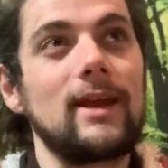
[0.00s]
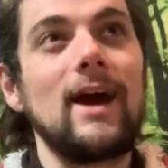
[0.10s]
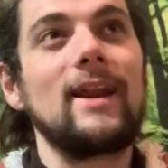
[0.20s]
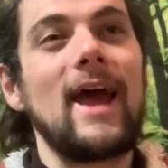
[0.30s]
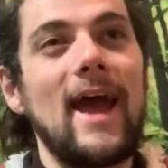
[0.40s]

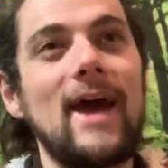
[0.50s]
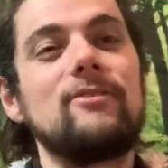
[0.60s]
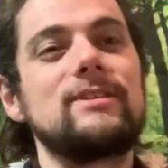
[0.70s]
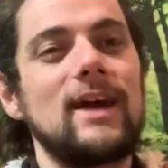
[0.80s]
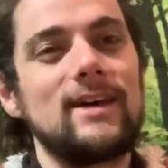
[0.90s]
have a
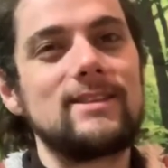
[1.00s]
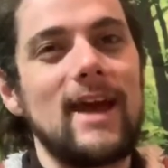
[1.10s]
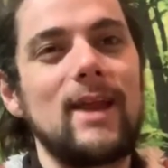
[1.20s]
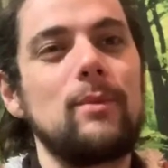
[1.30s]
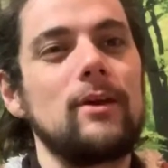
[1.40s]
taste
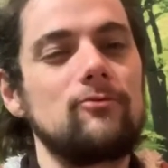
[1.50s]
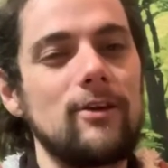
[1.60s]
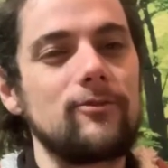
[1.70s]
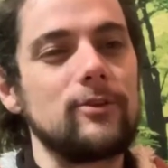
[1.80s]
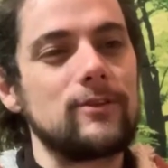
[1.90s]
and be a
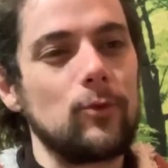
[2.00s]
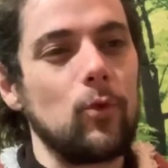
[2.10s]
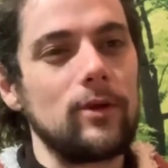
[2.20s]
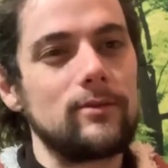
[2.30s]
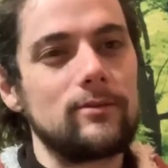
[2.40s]
reference for
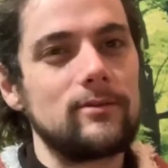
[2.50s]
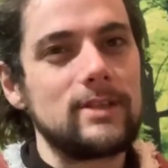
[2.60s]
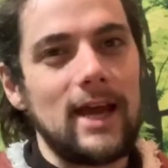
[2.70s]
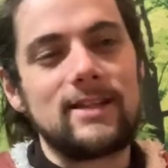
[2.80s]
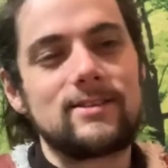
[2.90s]
what
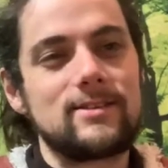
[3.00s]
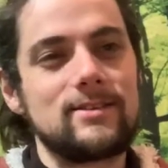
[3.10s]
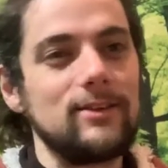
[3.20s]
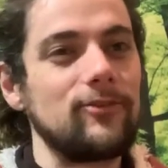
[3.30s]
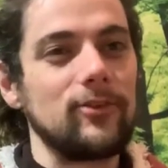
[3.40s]
tastes
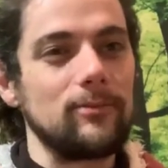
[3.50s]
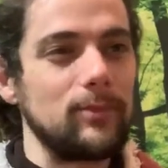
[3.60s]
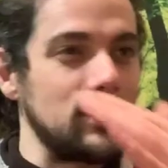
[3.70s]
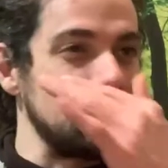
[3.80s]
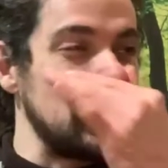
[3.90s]
different,
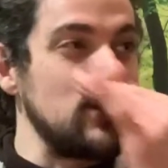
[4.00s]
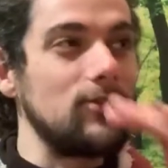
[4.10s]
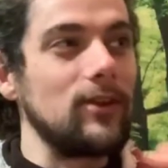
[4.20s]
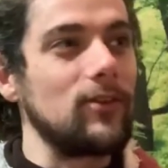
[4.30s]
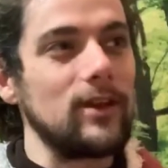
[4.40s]
because
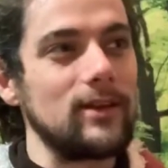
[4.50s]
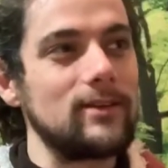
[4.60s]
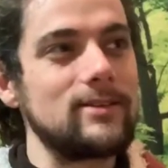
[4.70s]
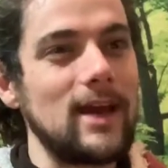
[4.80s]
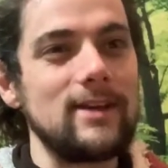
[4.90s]
anything that it
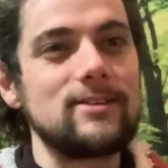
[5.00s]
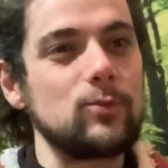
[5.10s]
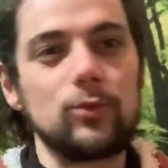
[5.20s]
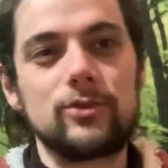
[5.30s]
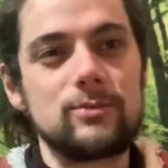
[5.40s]
tastes
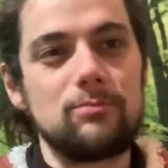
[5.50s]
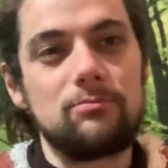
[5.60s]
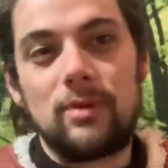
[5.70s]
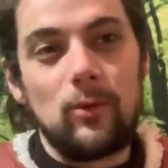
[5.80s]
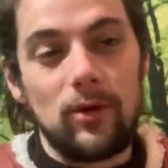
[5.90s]
will just
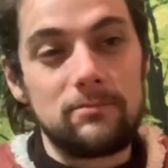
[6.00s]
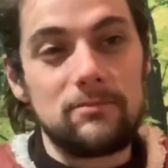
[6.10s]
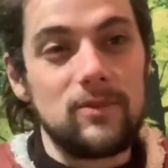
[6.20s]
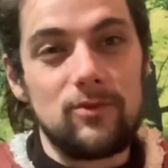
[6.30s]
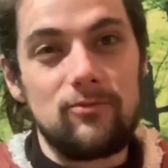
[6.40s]
be what
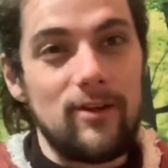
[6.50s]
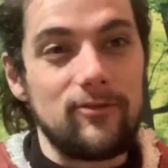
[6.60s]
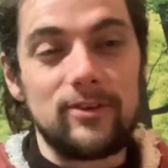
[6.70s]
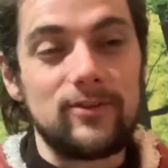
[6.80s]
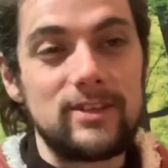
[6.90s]
the
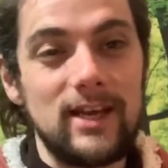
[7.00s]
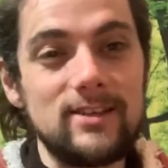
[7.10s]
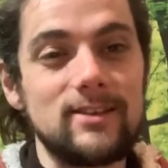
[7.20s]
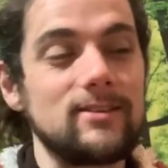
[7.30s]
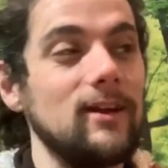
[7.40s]
reference for
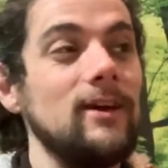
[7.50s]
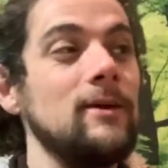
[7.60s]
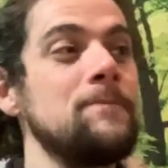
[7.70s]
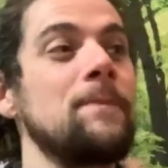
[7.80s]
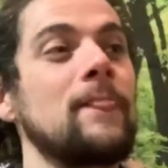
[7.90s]
taste is.
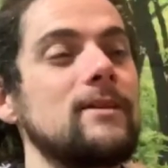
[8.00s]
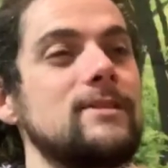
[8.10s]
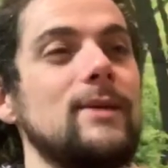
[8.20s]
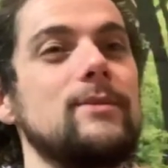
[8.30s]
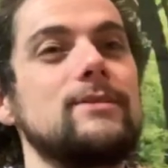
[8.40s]

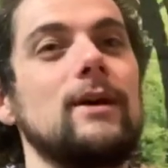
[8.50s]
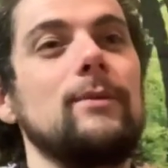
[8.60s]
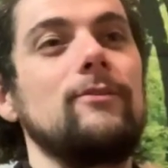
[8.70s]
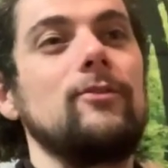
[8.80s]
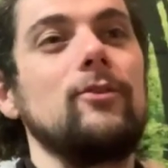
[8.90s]
Same as if